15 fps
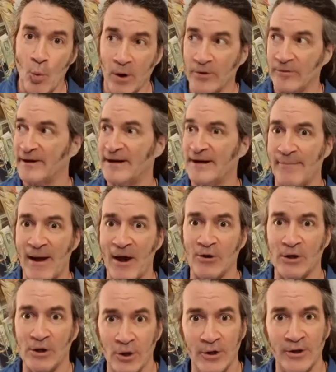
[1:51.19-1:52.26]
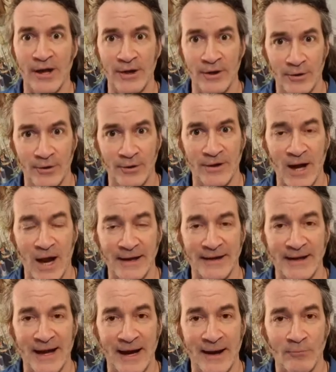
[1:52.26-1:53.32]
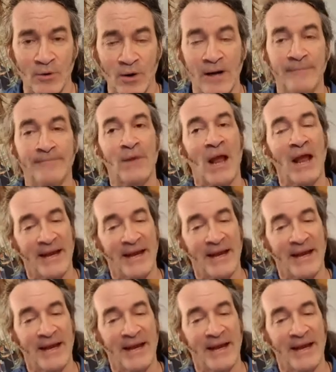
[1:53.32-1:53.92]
worried about looking good on camera?